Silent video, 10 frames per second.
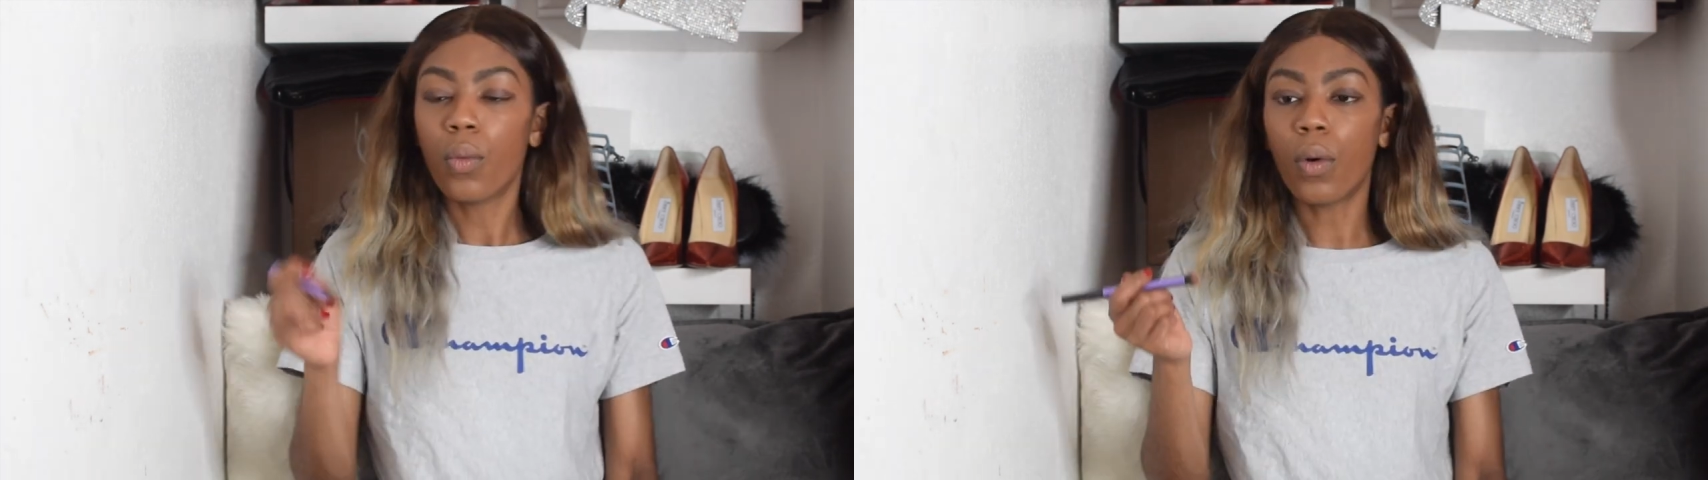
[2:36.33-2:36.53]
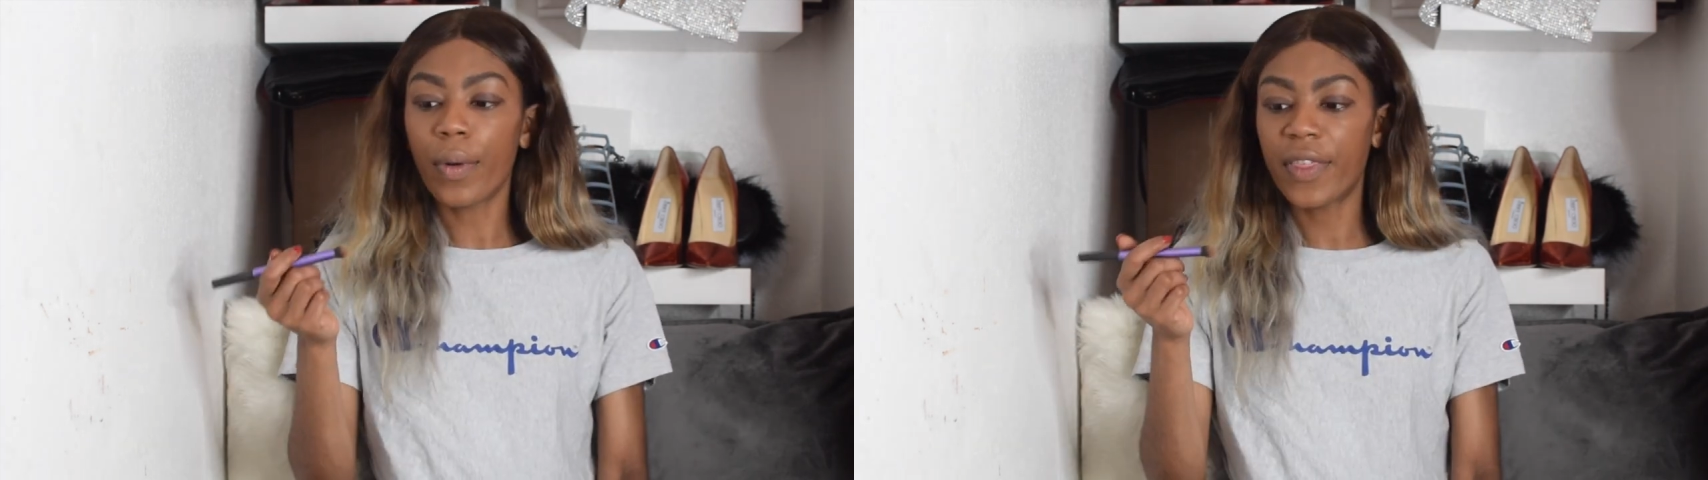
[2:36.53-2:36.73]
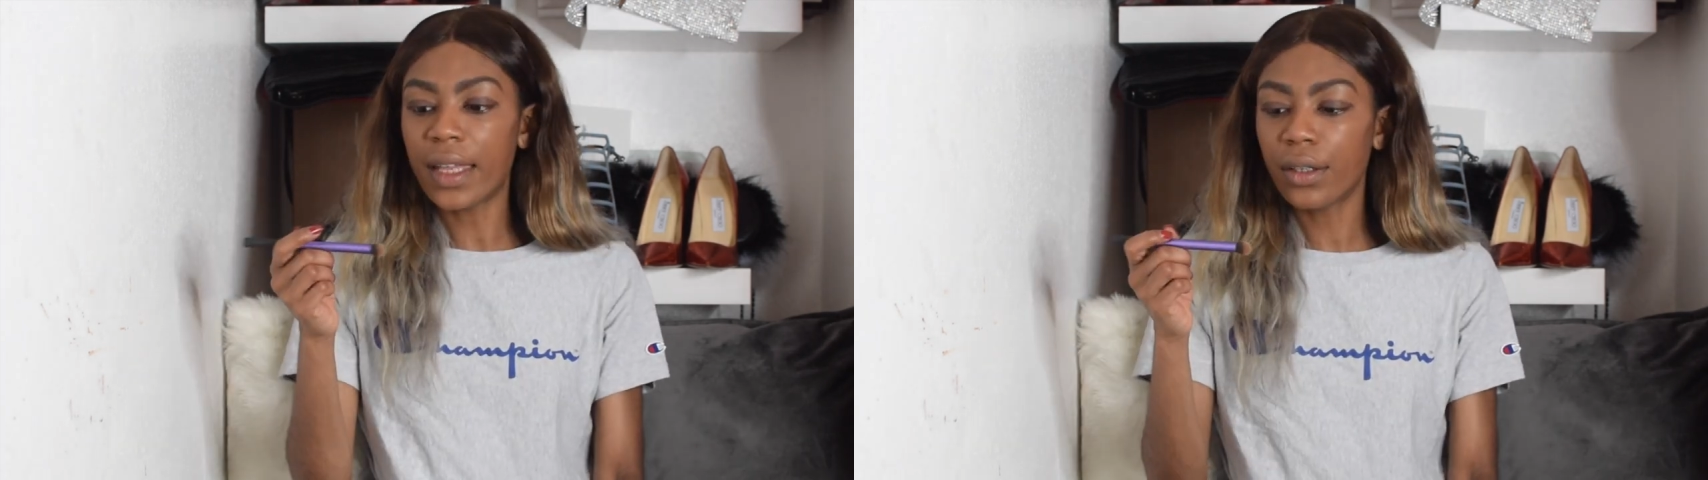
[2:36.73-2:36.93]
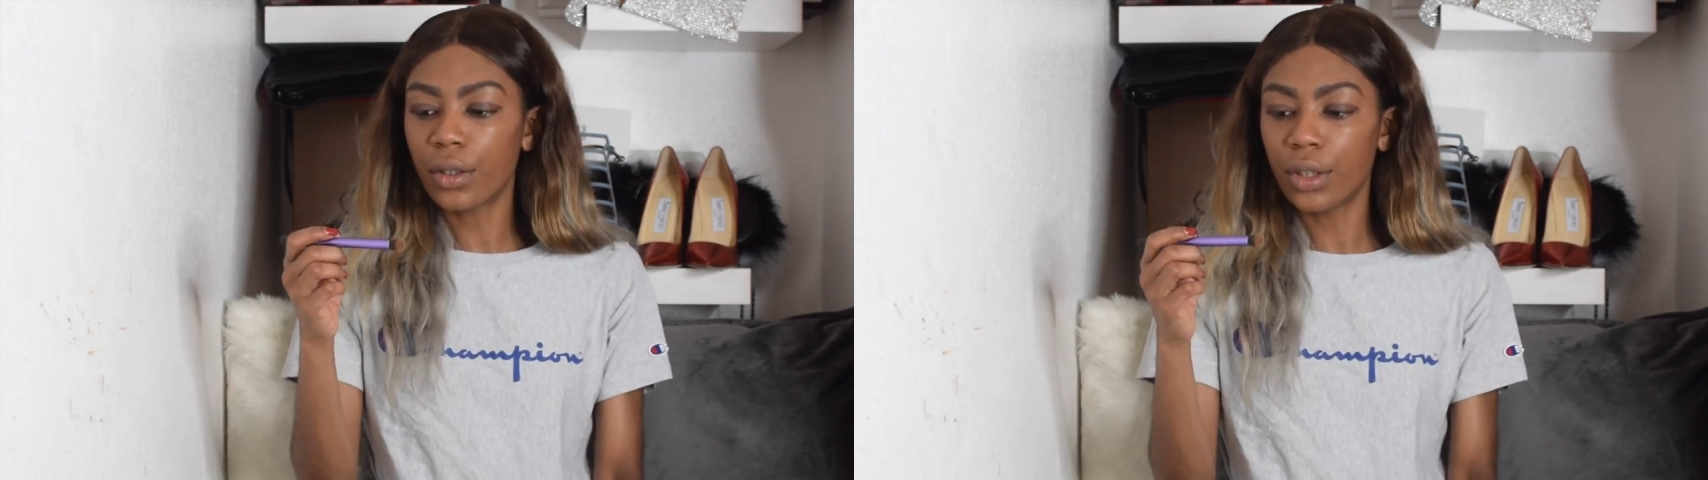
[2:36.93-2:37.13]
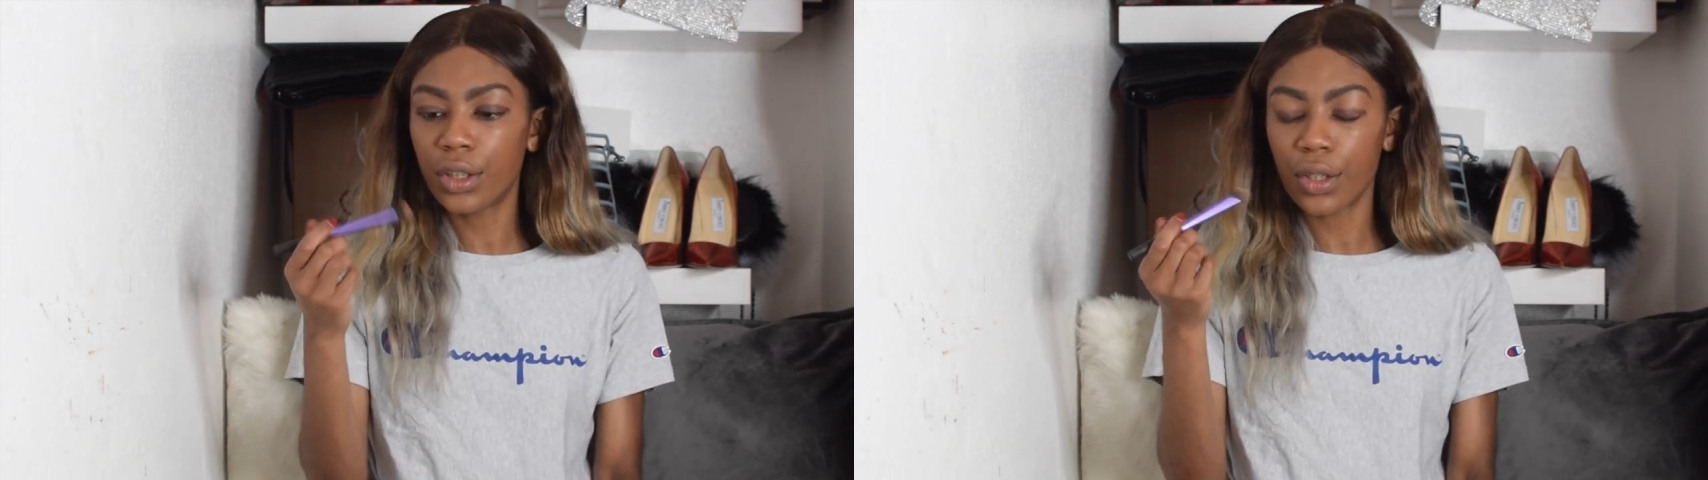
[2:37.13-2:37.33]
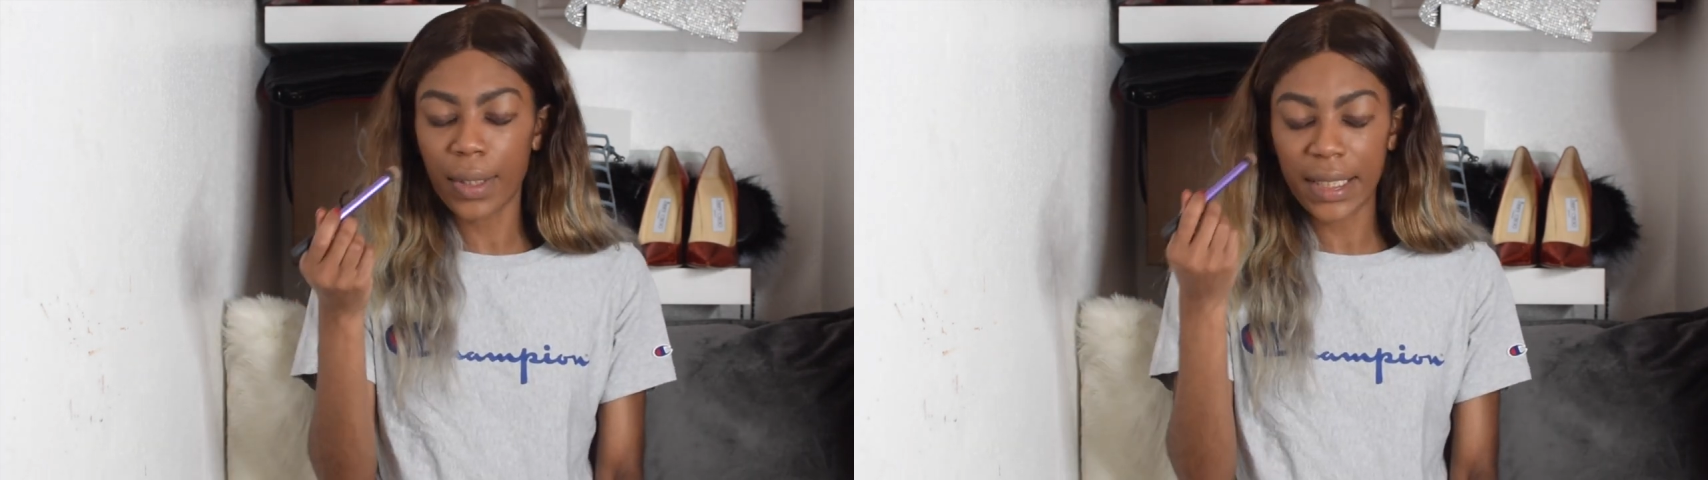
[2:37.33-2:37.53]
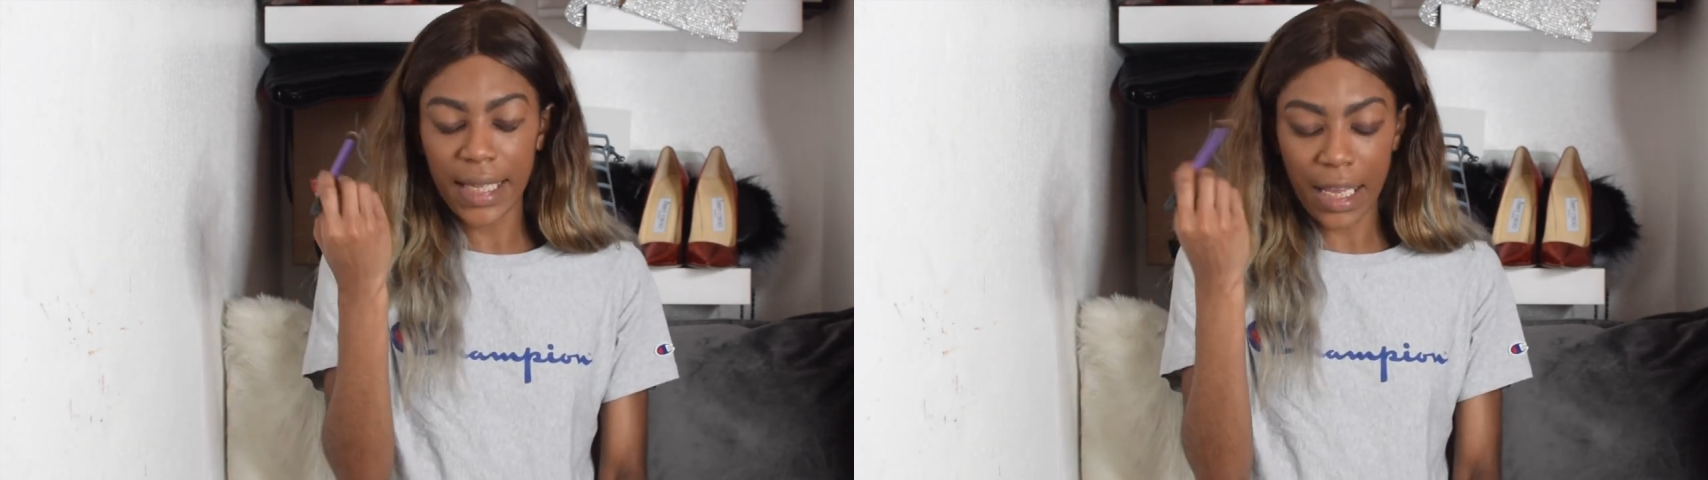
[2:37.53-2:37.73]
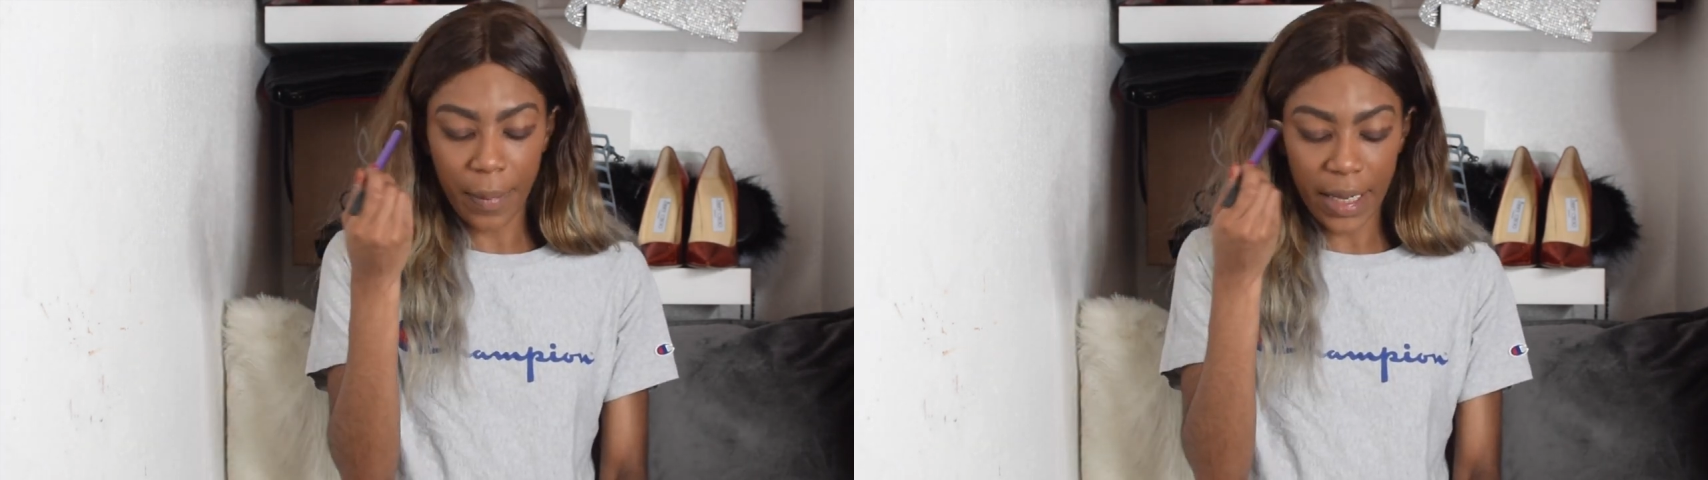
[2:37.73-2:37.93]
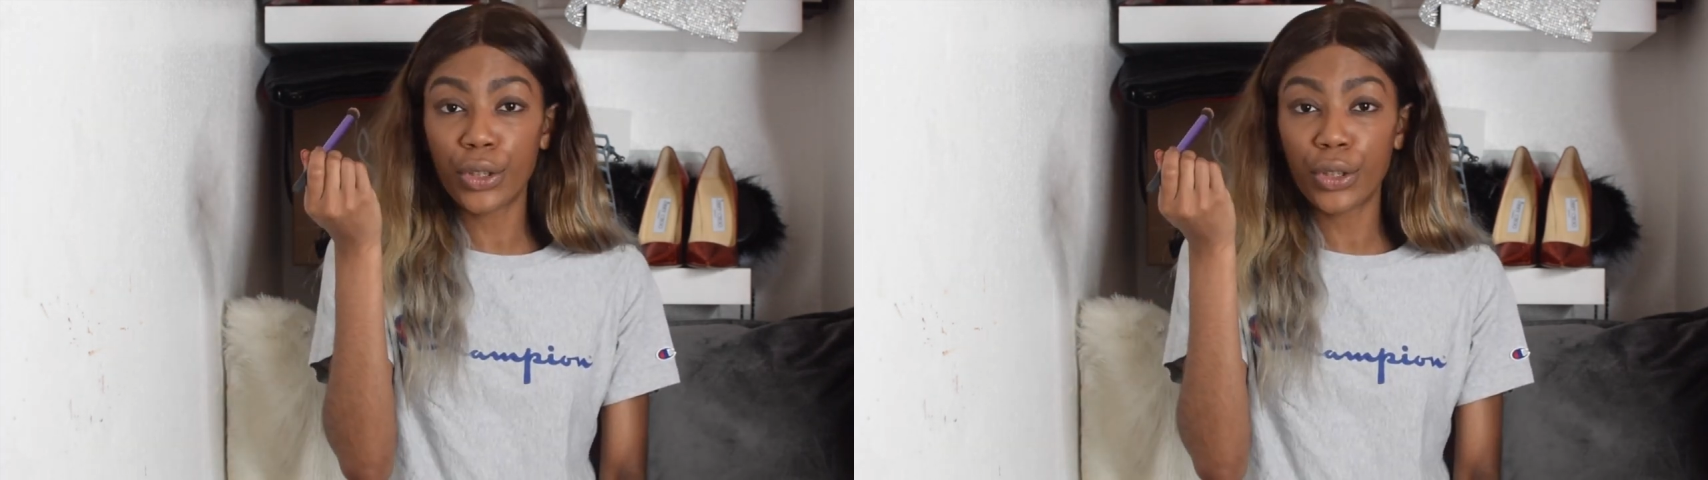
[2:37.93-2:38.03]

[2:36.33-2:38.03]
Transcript: What we're then going to do is take my